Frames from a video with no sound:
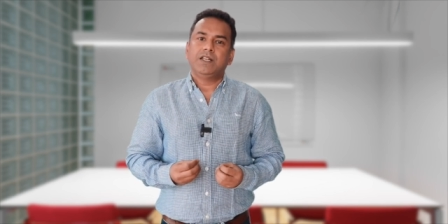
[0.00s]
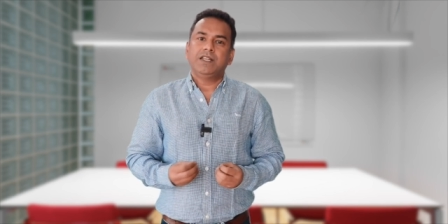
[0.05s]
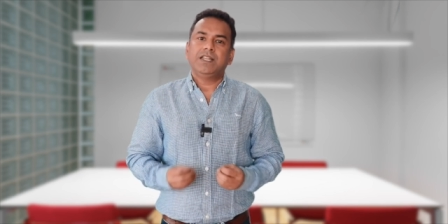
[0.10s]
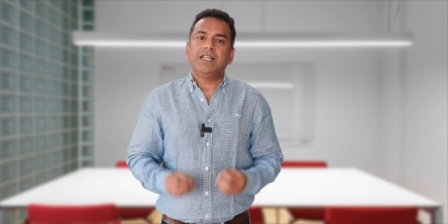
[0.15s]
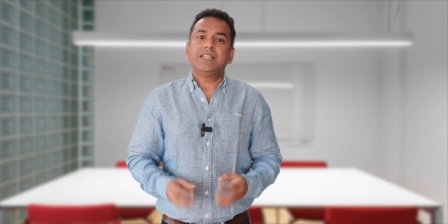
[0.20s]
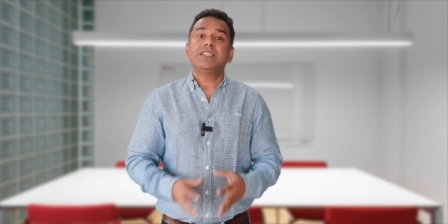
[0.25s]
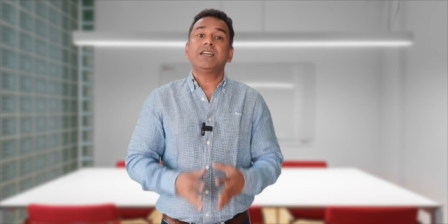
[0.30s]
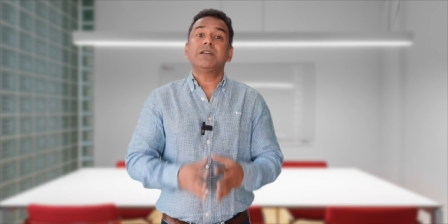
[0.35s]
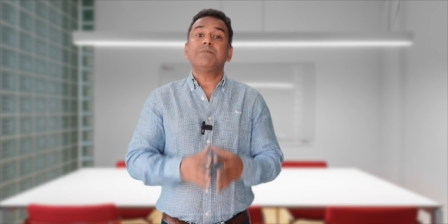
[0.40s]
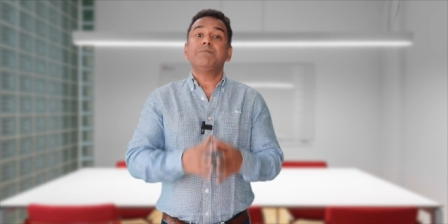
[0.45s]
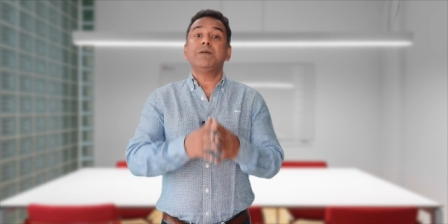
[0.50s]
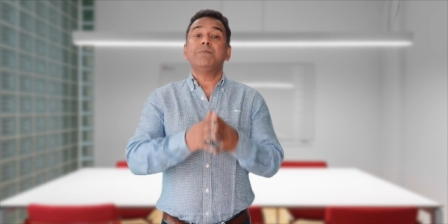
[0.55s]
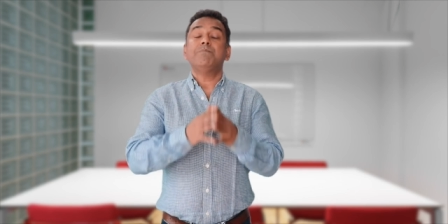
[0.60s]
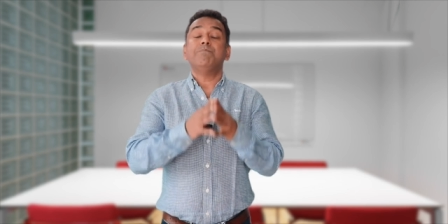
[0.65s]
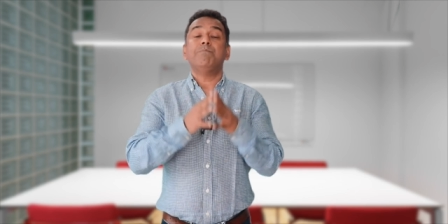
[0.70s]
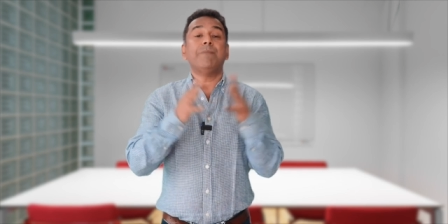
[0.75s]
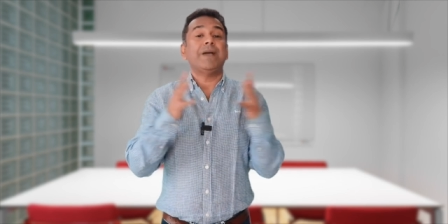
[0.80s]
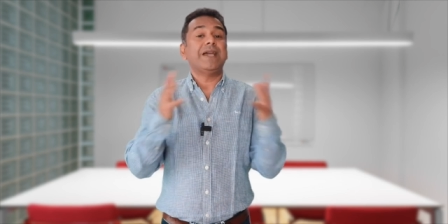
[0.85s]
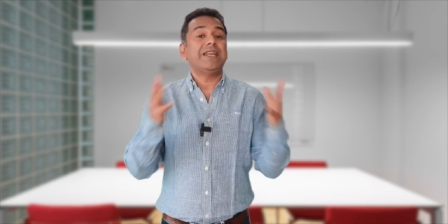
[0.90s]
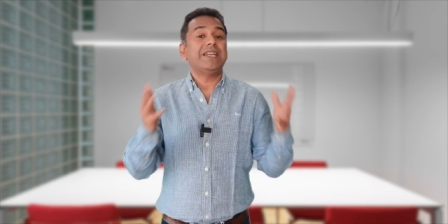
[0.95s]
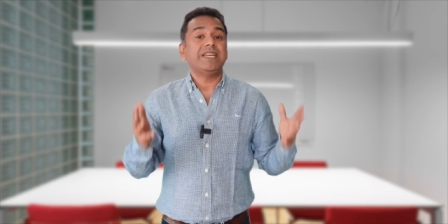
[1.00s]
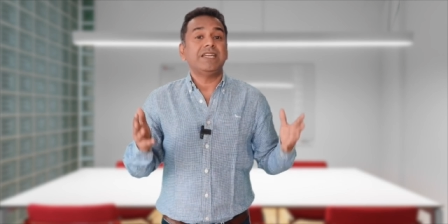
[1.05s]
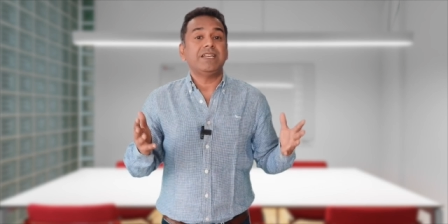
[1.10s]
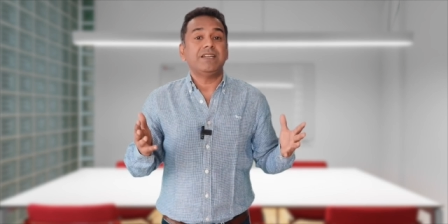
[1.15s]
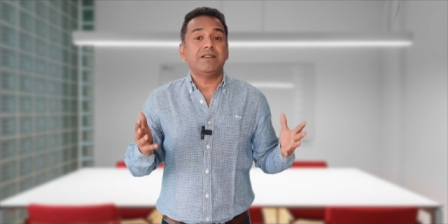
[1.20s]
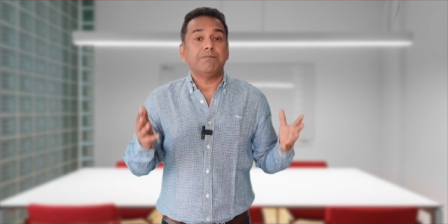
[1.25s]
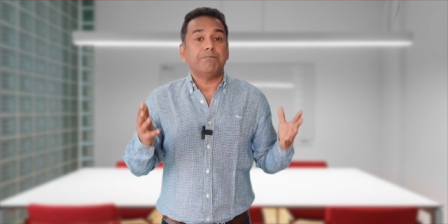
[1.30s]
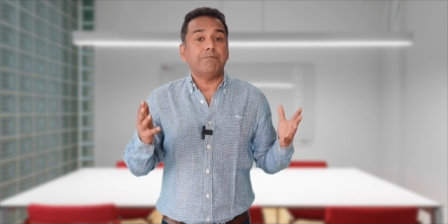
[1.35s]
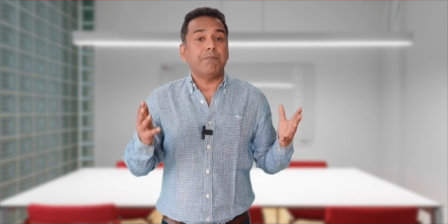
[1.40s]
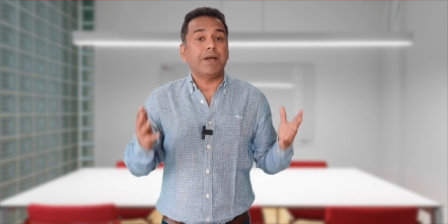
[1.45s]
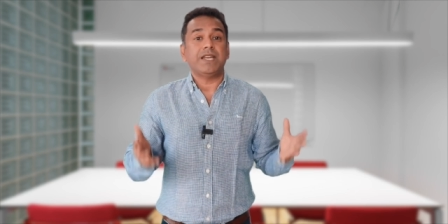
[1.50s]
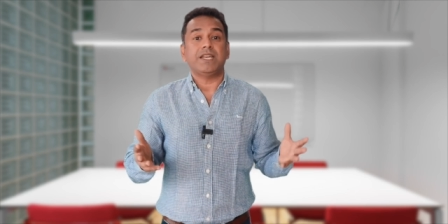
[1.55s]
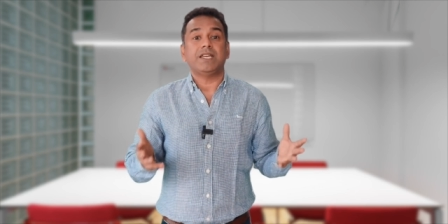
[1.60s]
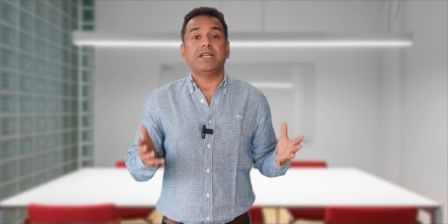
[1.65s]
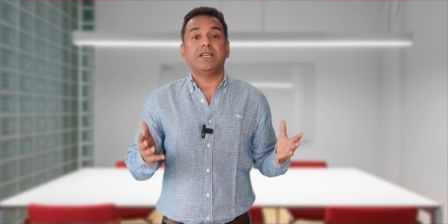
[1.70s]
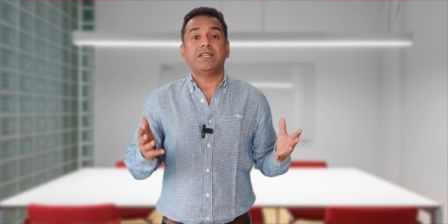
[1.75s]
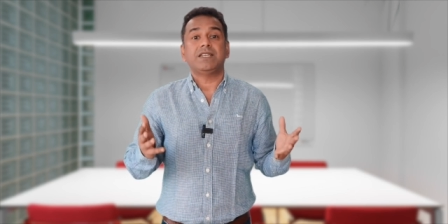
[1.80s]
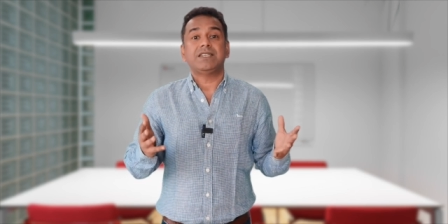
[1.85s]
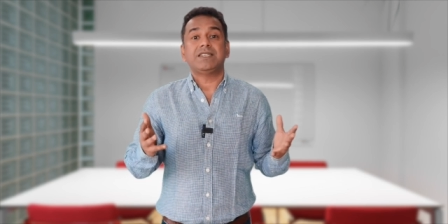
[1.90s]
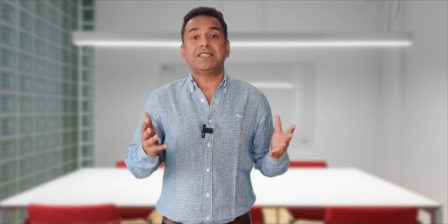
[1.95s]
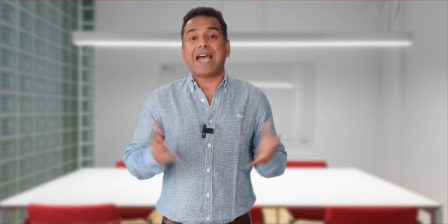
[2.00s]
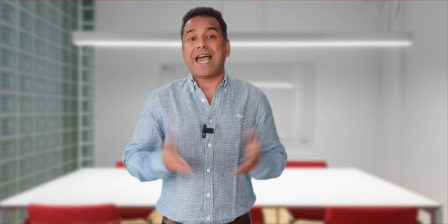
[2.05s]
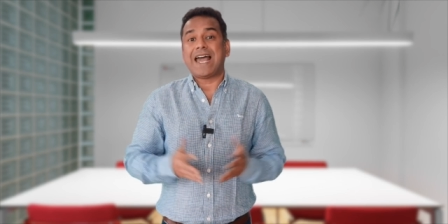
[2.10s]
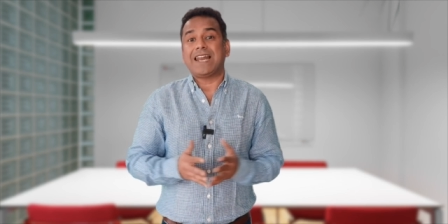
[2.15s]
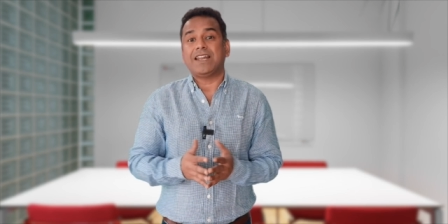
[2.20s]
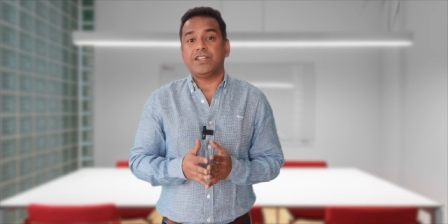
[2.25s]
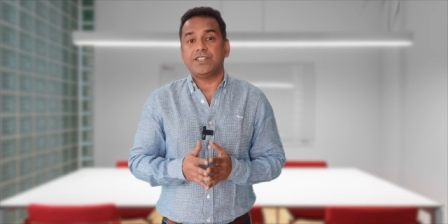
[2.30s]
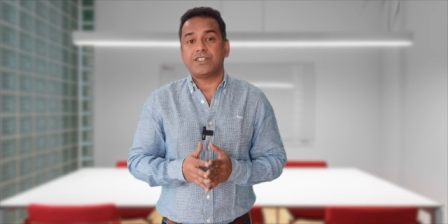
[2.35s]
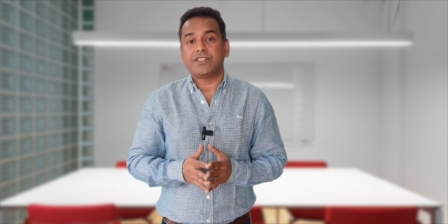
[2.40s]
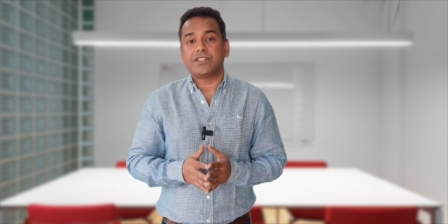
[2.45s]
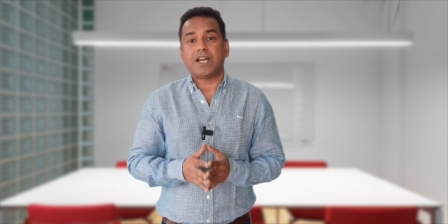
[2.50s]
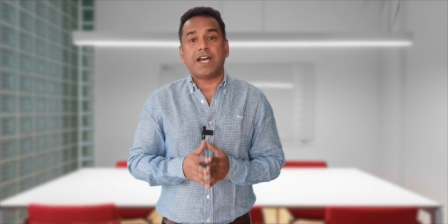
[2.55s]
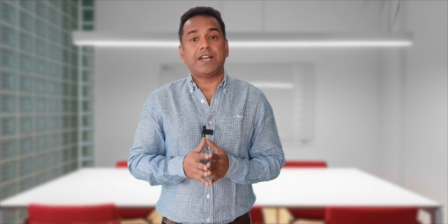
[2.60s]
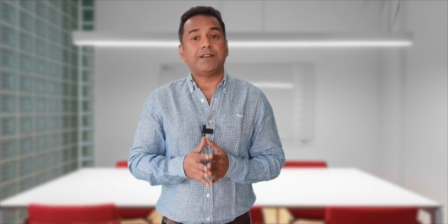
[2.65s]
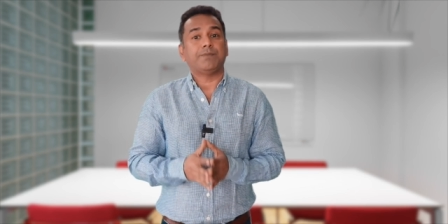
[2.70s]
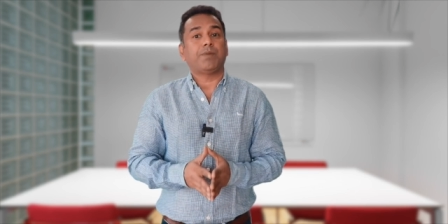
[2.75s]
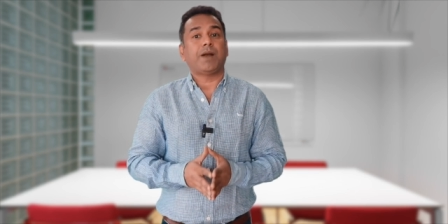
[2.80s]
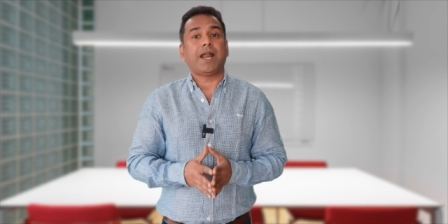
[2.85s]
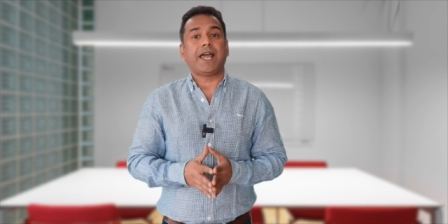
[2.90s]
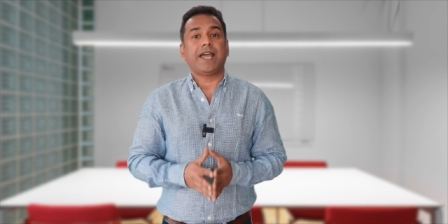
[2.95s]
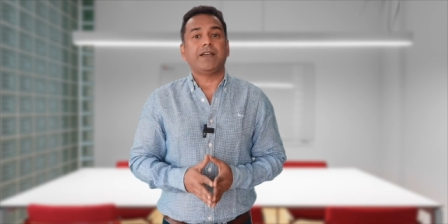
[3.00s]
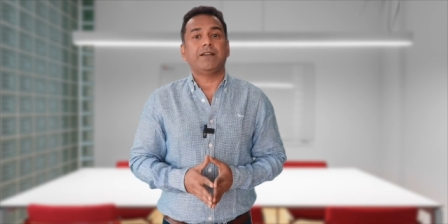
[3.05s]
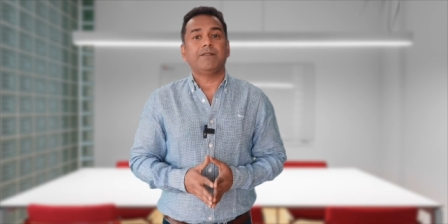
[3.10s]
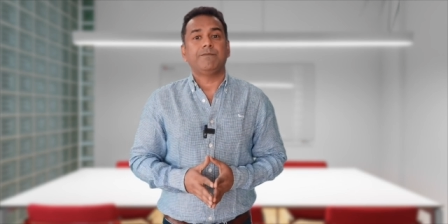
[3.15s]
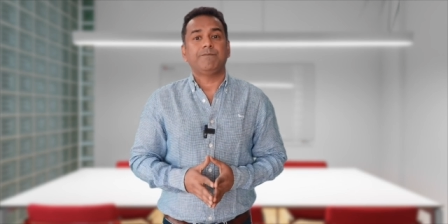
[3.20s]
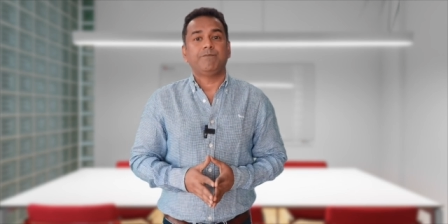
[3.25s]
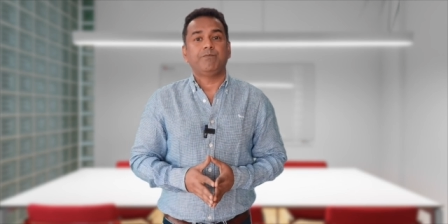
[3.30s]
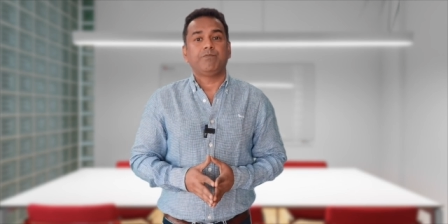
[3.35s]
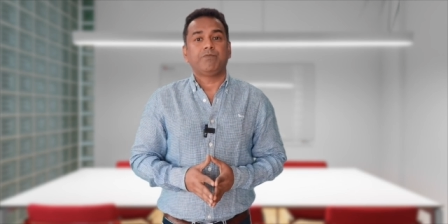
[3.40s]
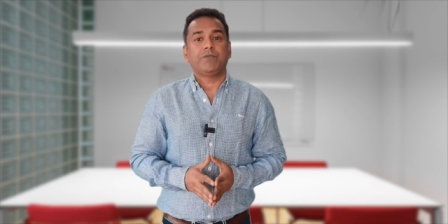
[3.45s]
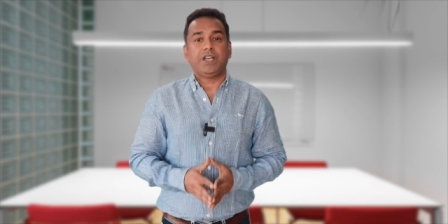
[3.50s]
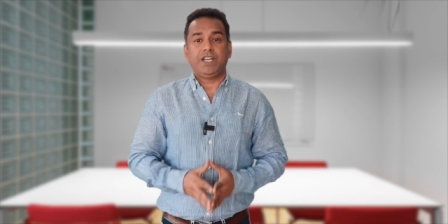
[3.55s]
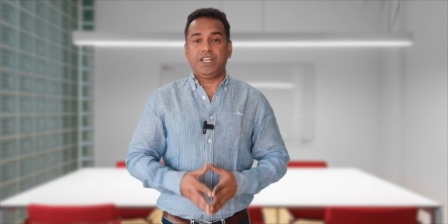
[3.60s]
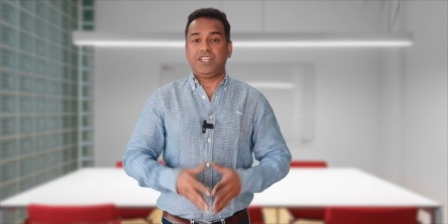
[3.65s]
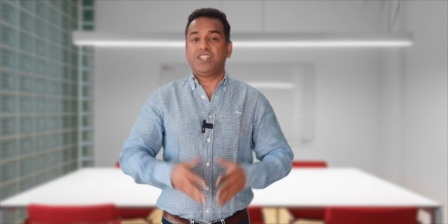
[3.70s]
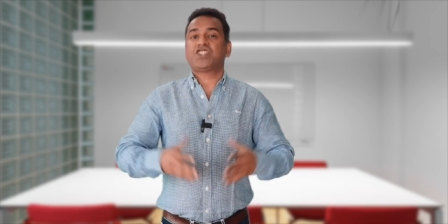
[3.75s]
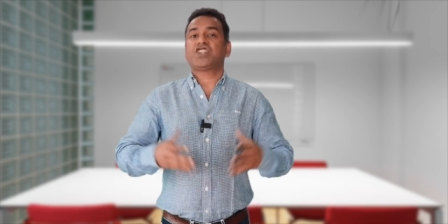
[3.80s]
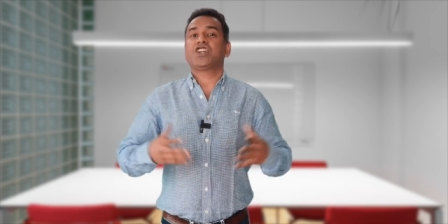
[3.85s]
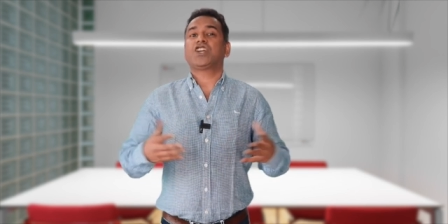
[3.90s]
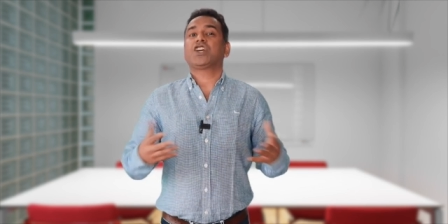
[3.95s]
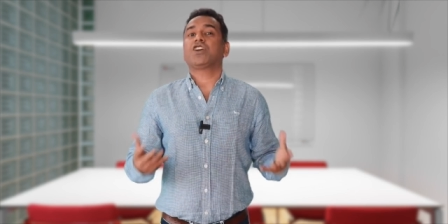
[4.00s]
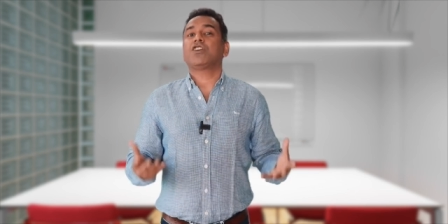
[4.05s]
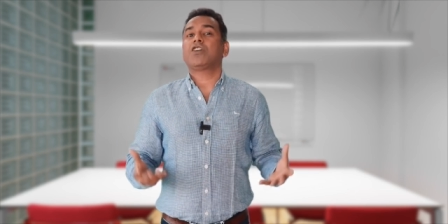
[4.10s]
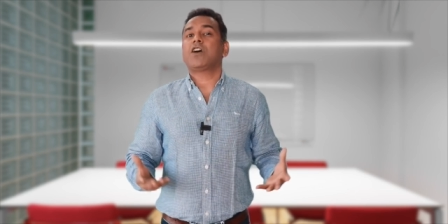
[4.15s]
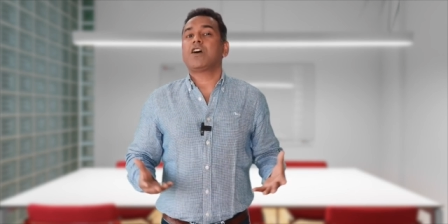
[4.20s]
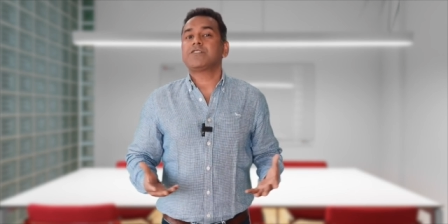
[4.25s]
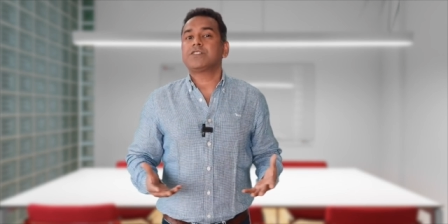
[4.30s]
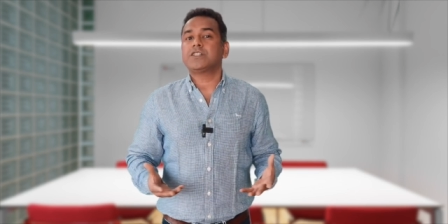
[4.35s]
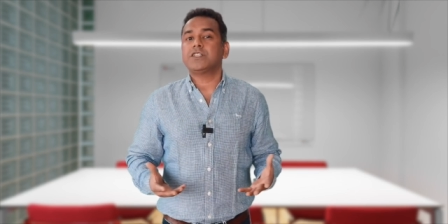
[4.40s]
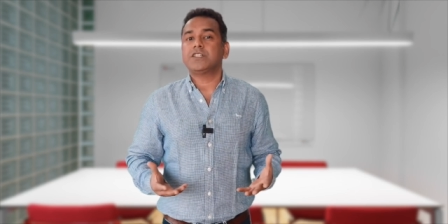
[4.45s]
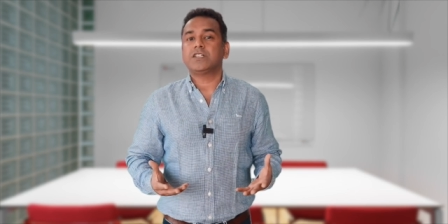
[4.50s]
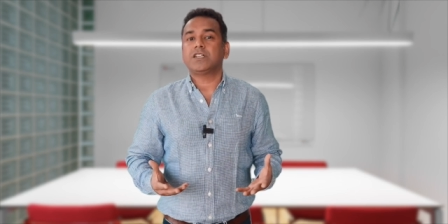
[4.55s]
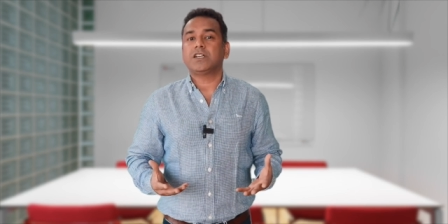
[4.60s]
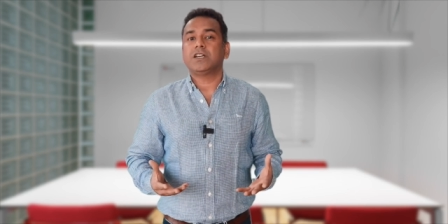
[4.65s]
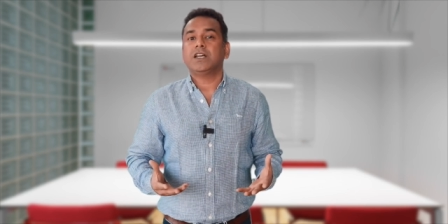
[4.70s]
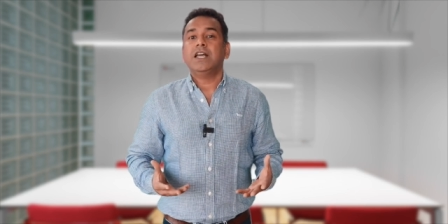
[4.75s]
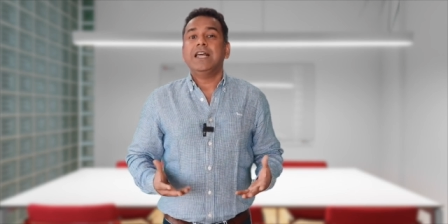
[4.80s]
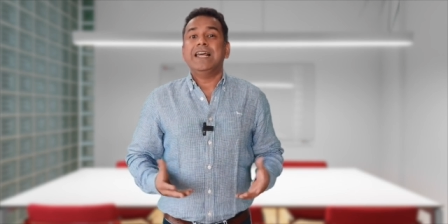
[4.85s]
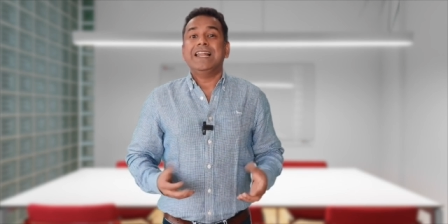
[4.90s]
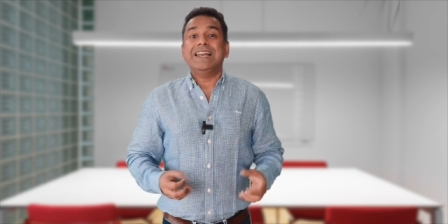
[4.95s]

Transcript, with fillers: Let there be many, many talents at play in synchronicity.